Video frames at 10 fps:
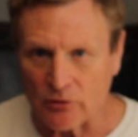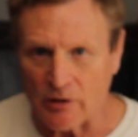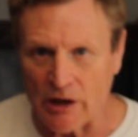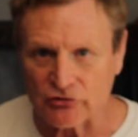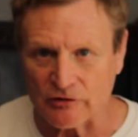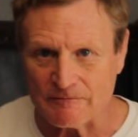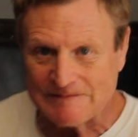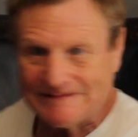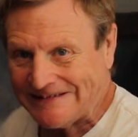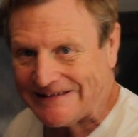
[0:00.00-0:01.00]
across
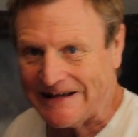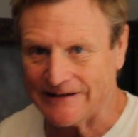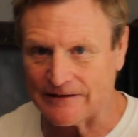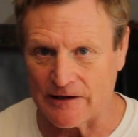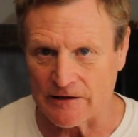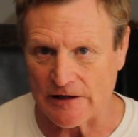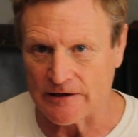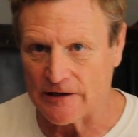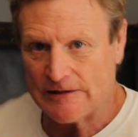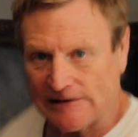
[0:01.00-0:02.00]
like that, and
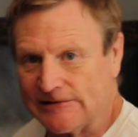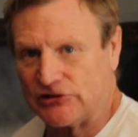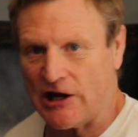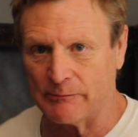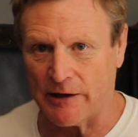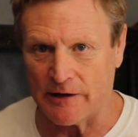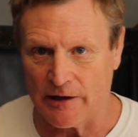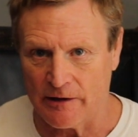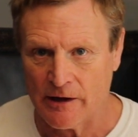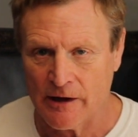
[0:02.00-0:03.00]
I jam that
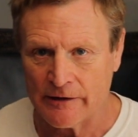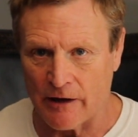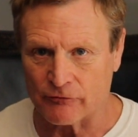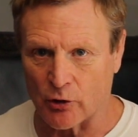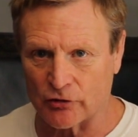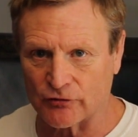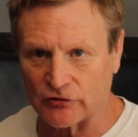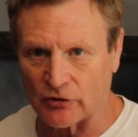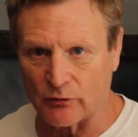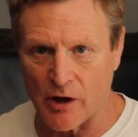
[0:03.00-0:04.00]
in. Now, of course, if
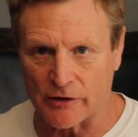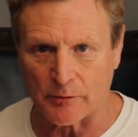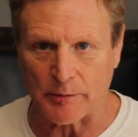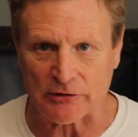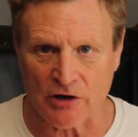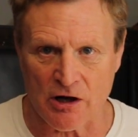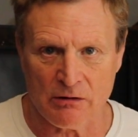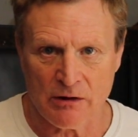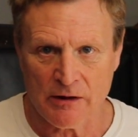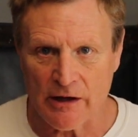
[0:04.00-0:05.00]
it's a longer baton,
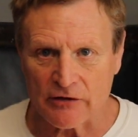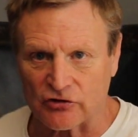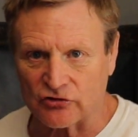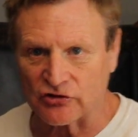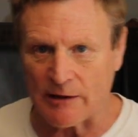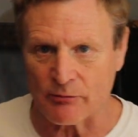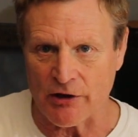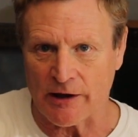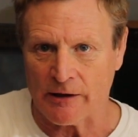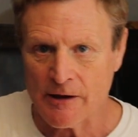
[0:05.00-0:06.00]
it's the same
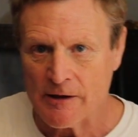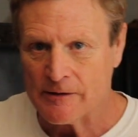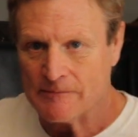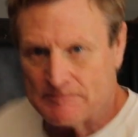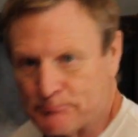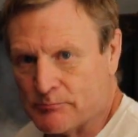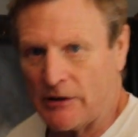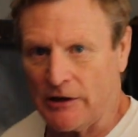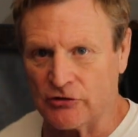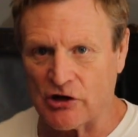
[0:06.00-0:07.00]
thing.
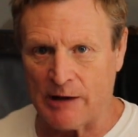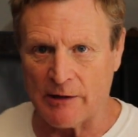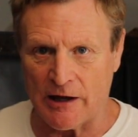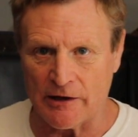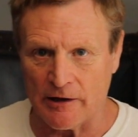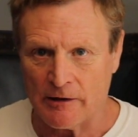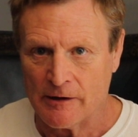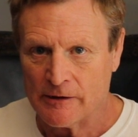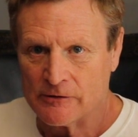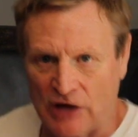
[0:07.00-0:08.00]
And I jam that
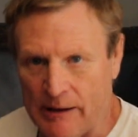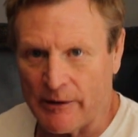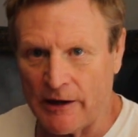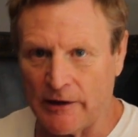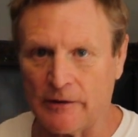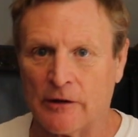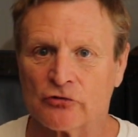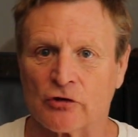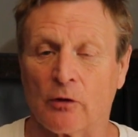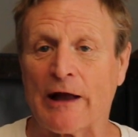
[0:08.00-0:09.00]
in.
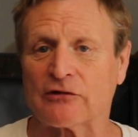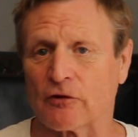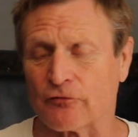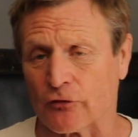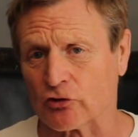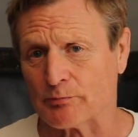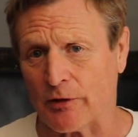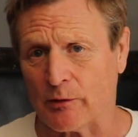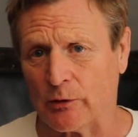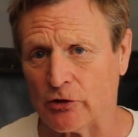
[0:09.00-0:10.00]
So that's the first
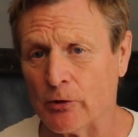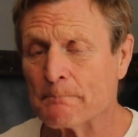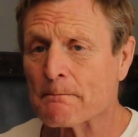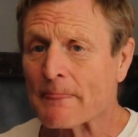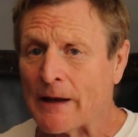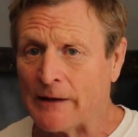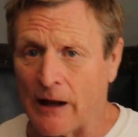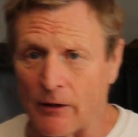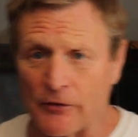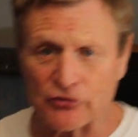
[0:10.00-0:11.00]
way we do.
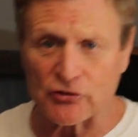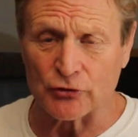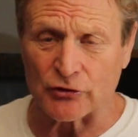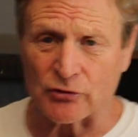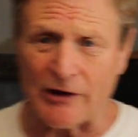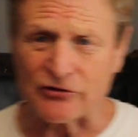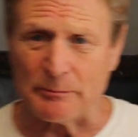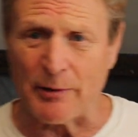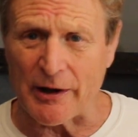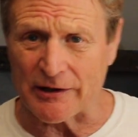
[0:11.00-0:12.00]
Now, this goes across the
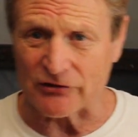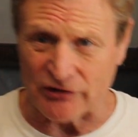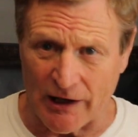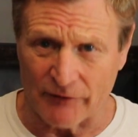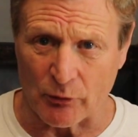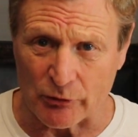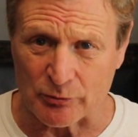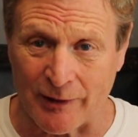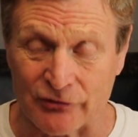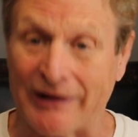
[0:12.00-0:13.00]
body, gets a hell of a
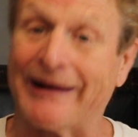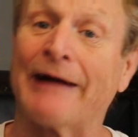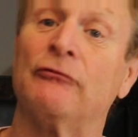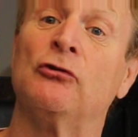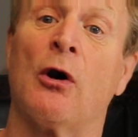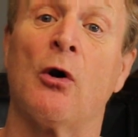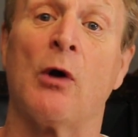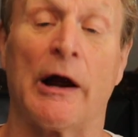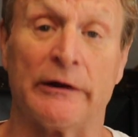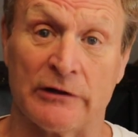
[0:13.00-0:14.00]
response, and I have no
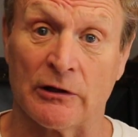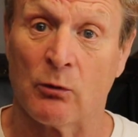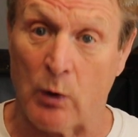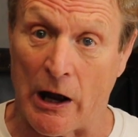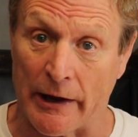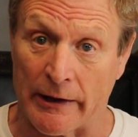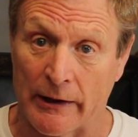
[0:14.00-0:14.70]
idea why.